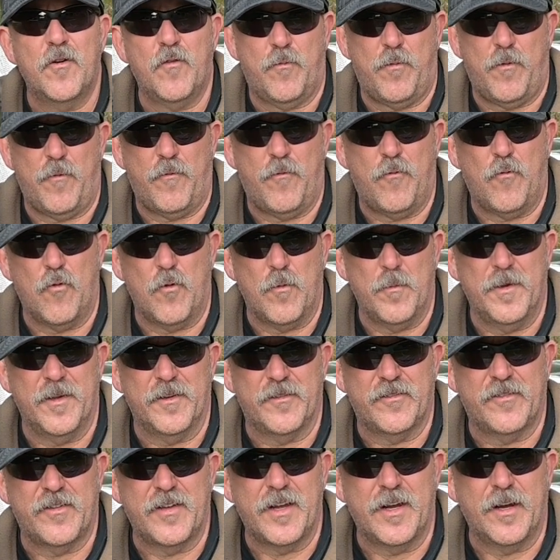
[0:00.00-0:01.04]
of
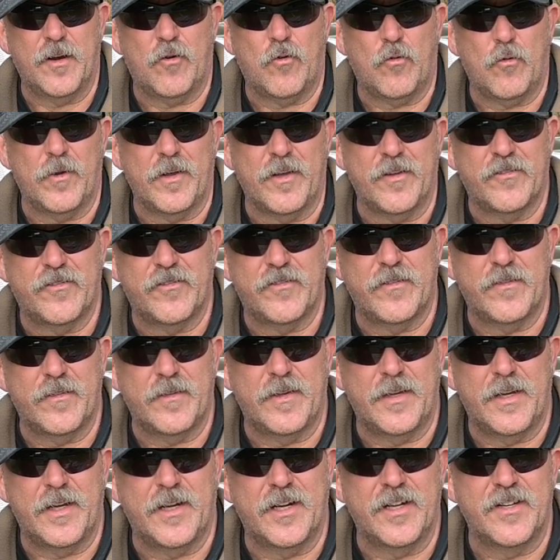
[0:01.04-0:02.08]
performance increase
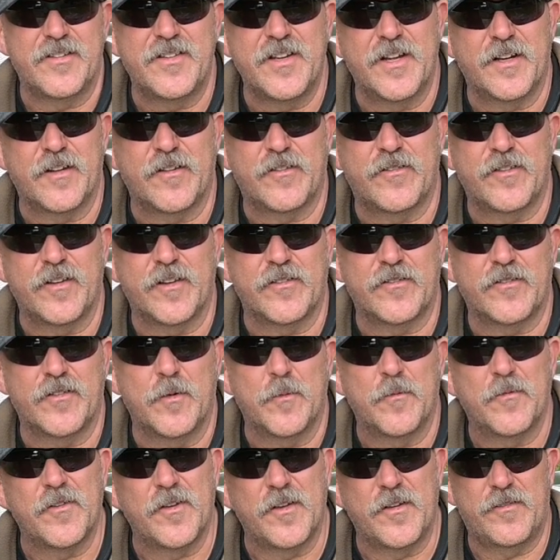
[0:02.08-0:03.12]
in antenna
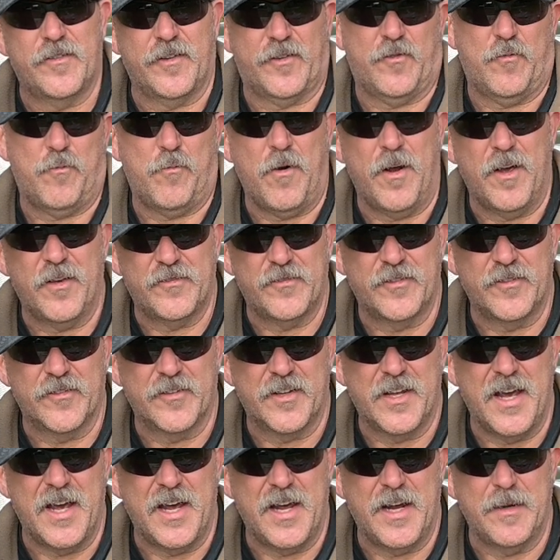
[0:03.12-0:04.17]
systems is expressed as
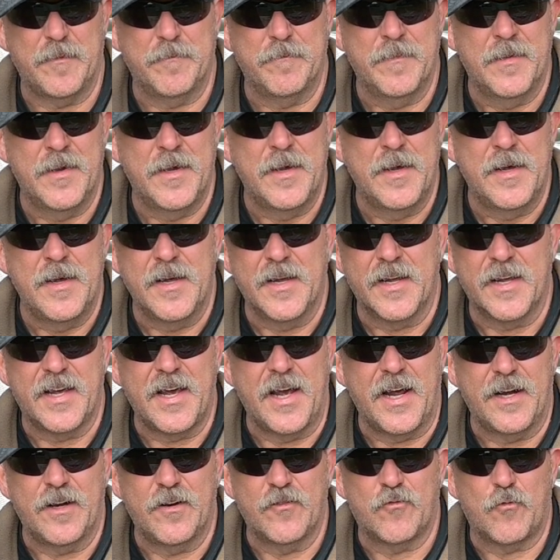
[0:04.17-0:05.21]
gain.
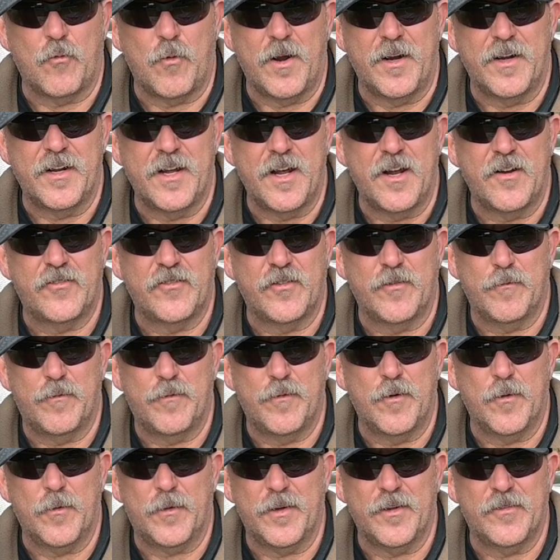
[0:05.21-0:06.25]
Gain is radiation
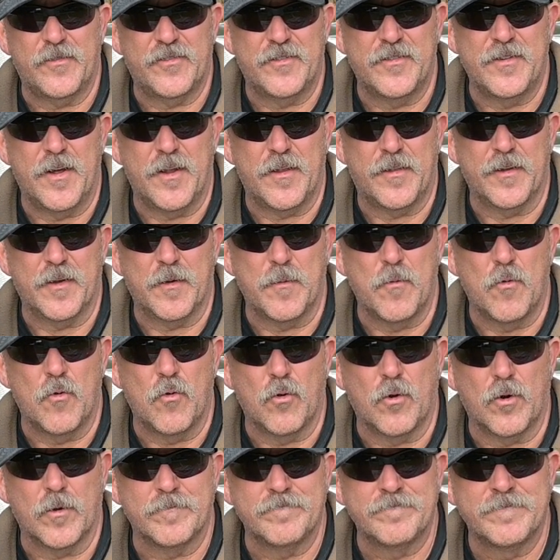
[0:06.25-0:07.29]
focus, nothing
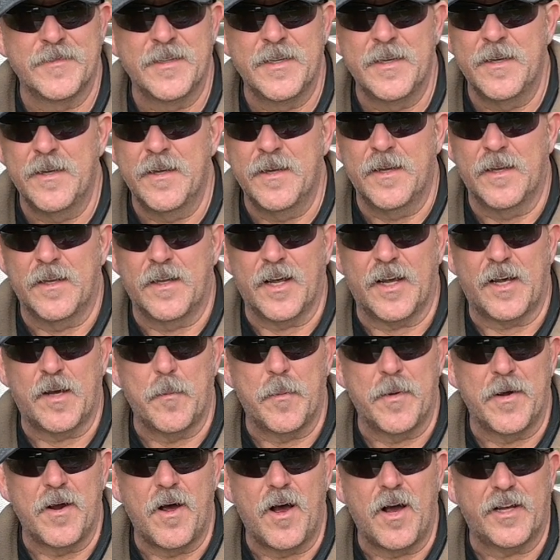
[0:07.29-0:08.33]
more. Like a
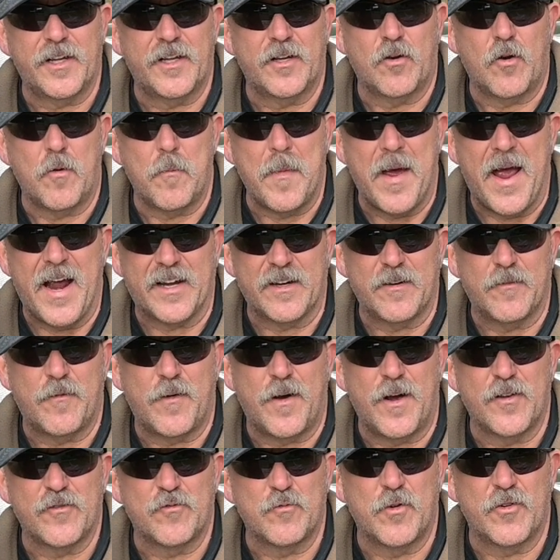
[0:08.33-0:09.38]
binocular
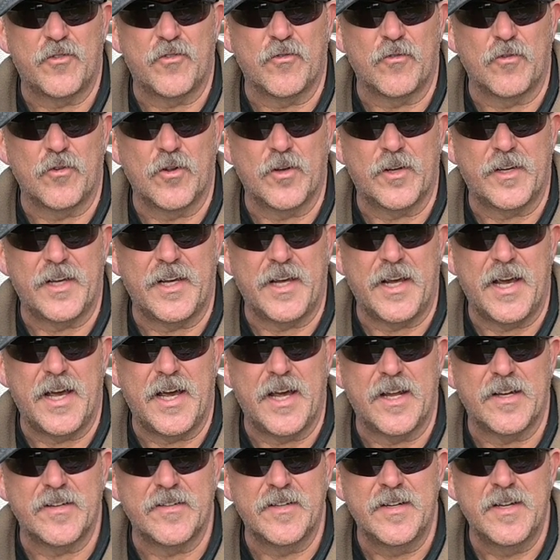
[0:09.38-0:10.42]
magnifies what you're looking
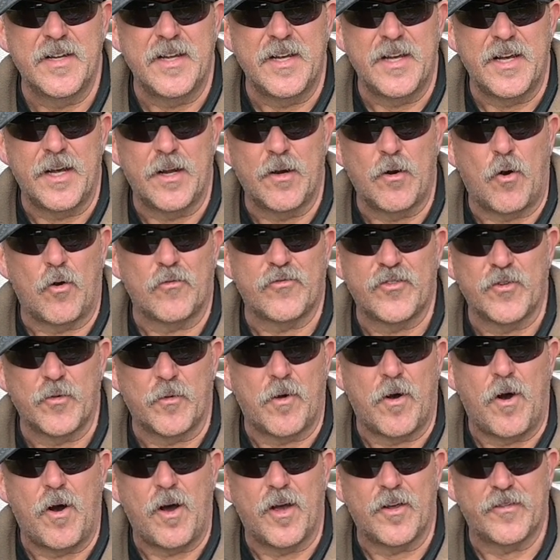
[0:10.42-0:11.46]
at, it also
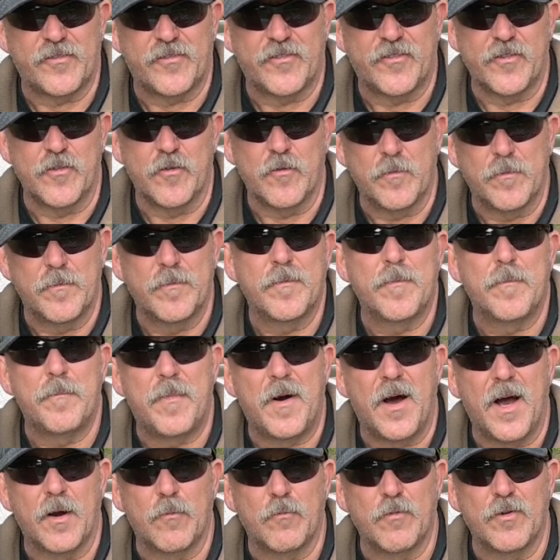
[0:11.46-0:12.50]
costs you
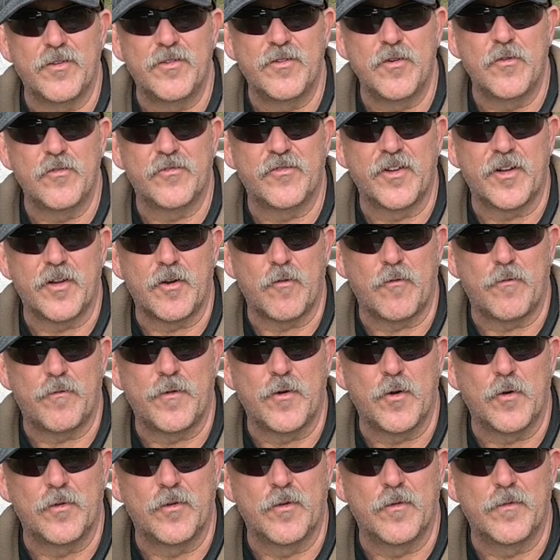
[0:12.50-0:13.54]
by reducing your
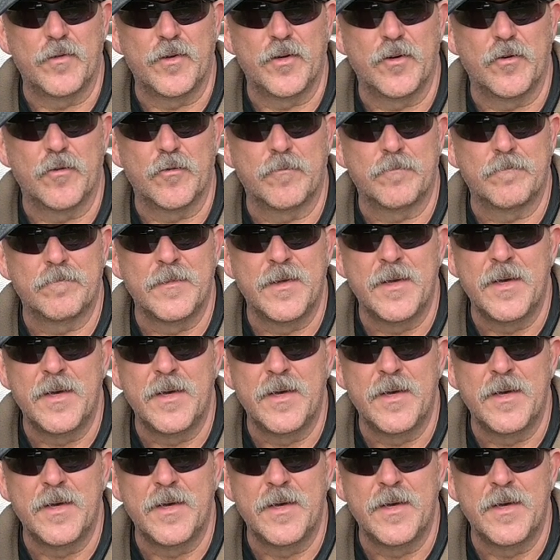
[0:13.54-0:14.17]
field of view.